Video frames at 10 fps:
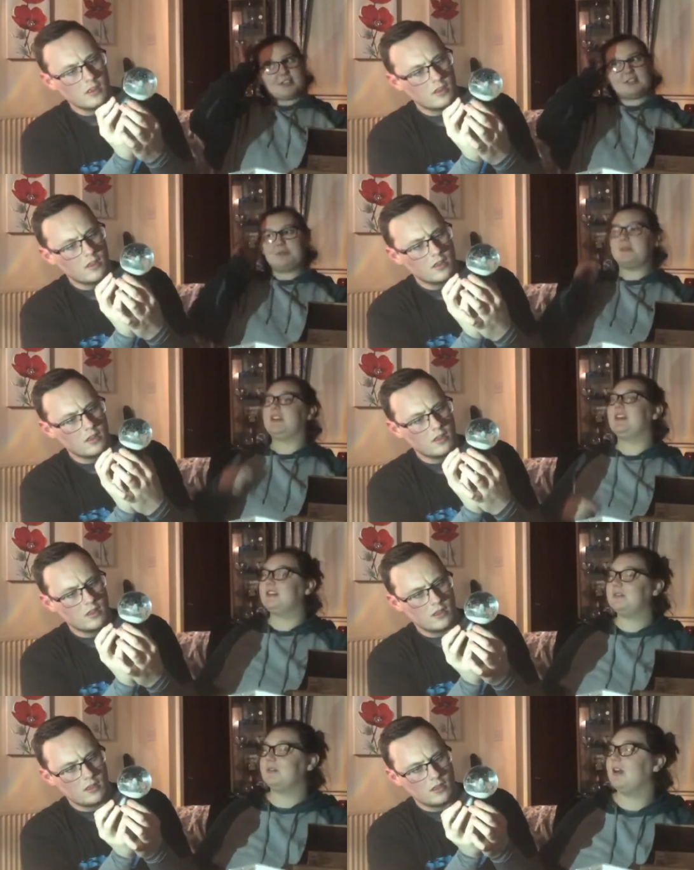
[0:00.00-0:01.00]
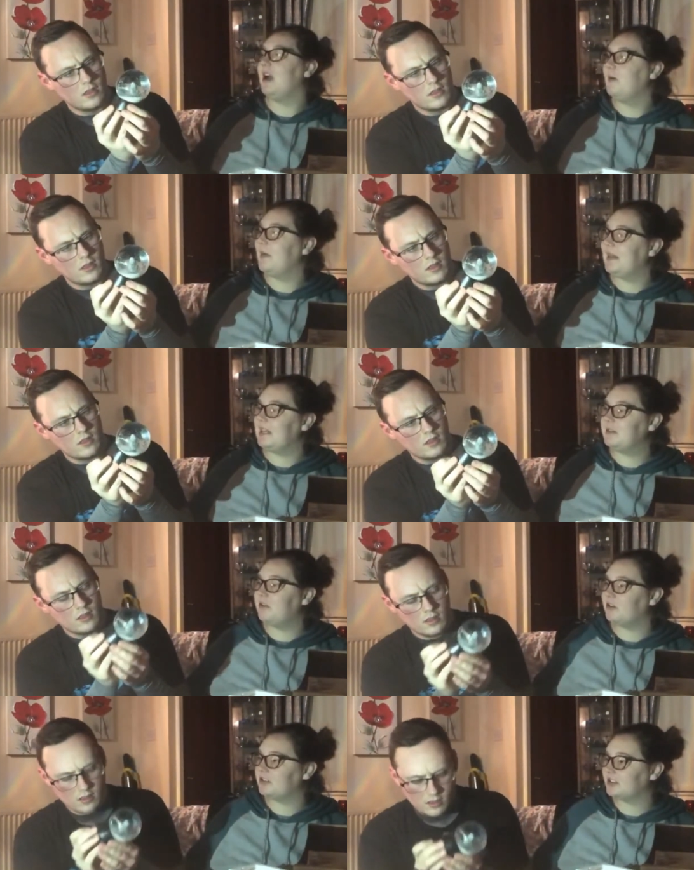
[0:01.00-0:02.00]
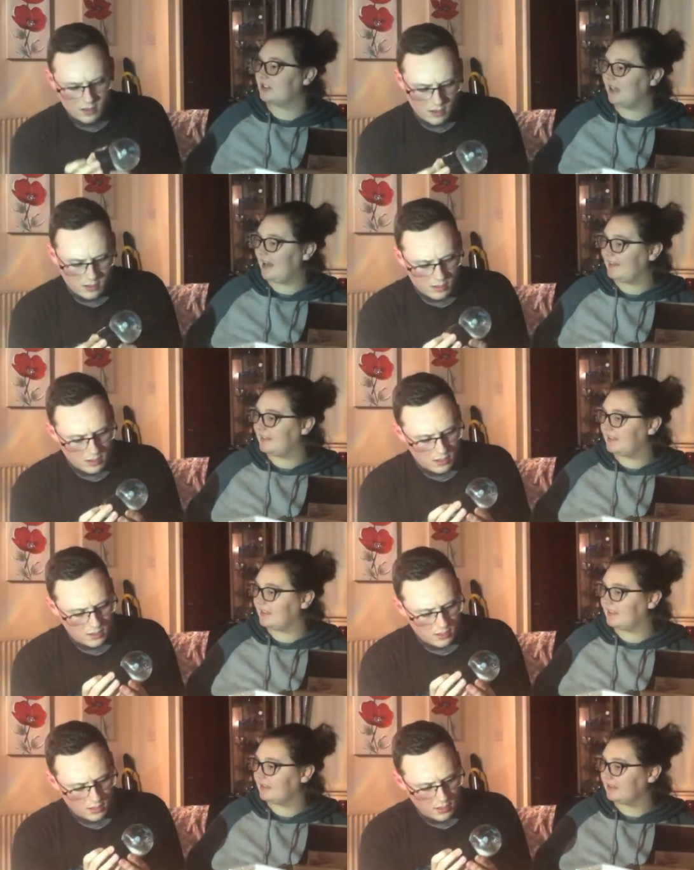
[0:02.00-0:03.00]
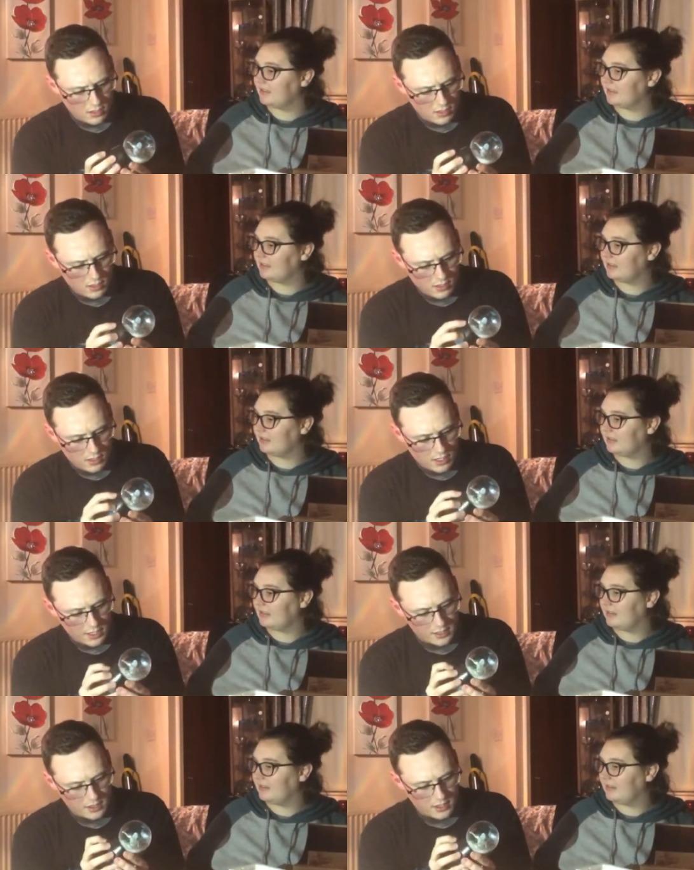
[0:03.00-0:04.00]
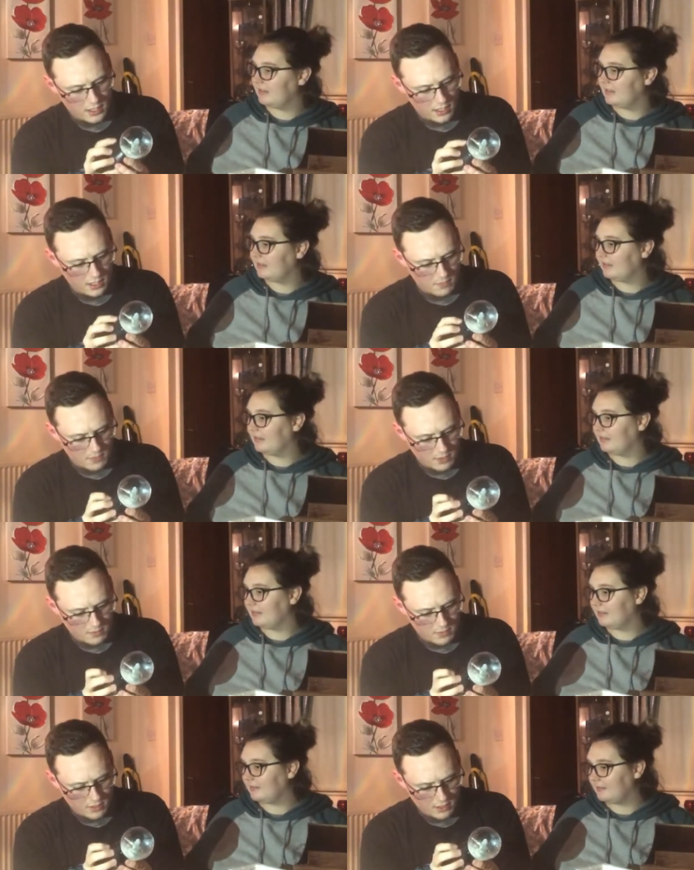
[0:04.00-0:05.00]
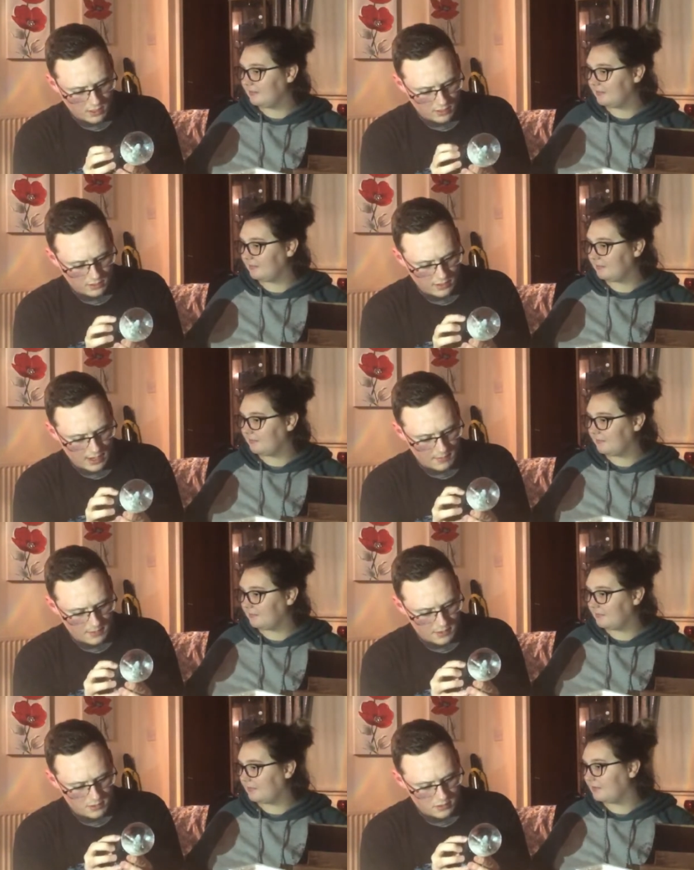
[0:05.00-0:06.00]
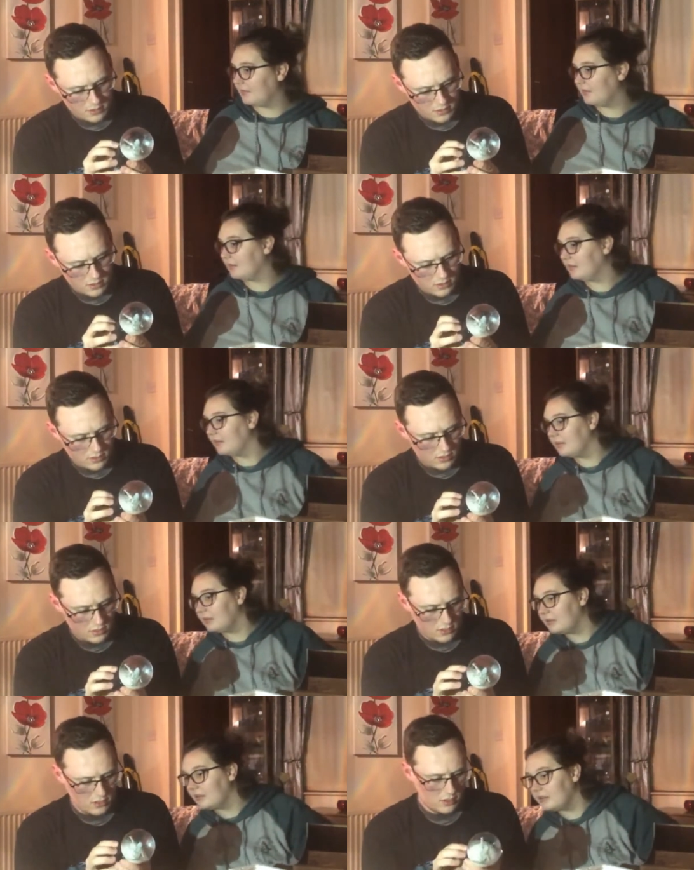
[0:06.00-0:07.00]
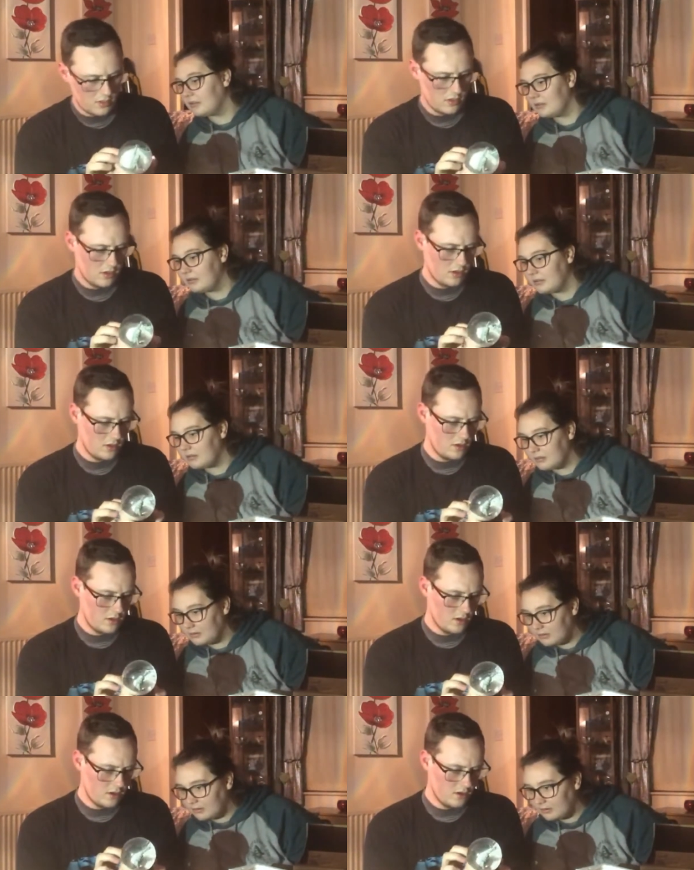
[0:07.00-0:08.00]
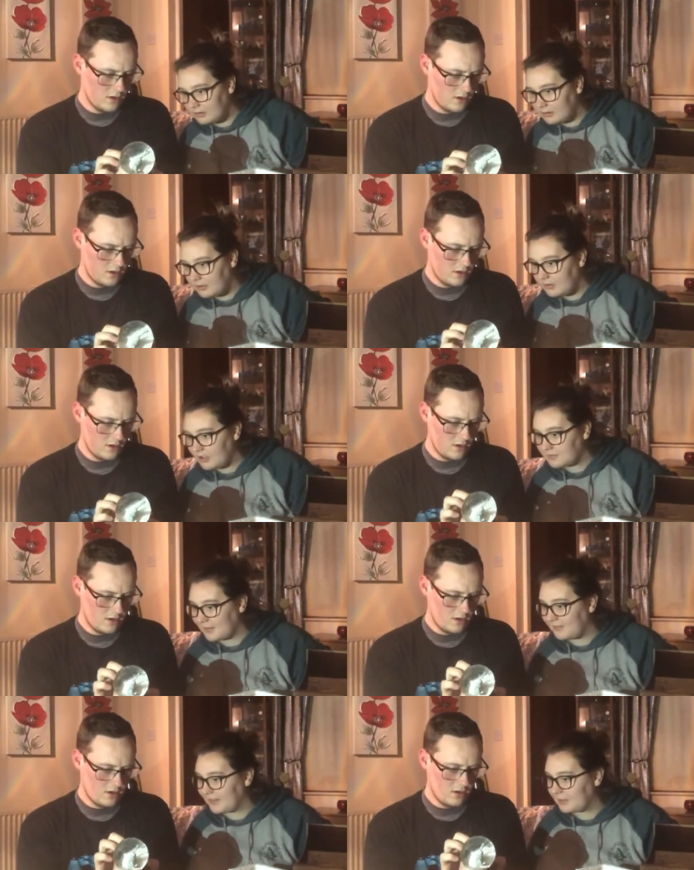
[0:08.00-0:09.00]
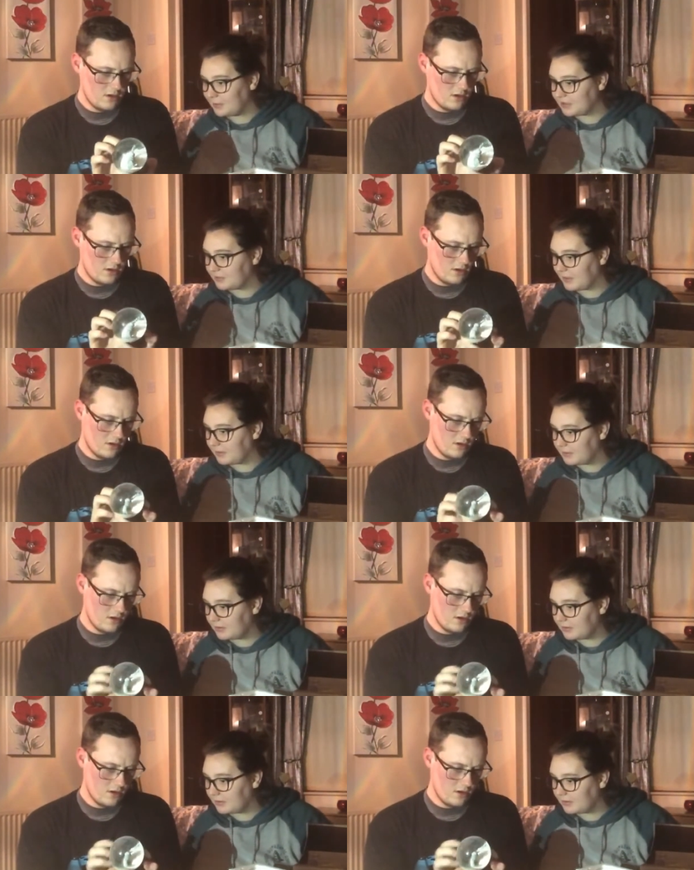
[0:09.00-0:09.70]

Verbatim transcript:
Speaker 1: in the snow when they crossed the lake. I
Speaker 2: think it might be a little damaged. See that?
Speaker 1: That's my fingerprints, babe.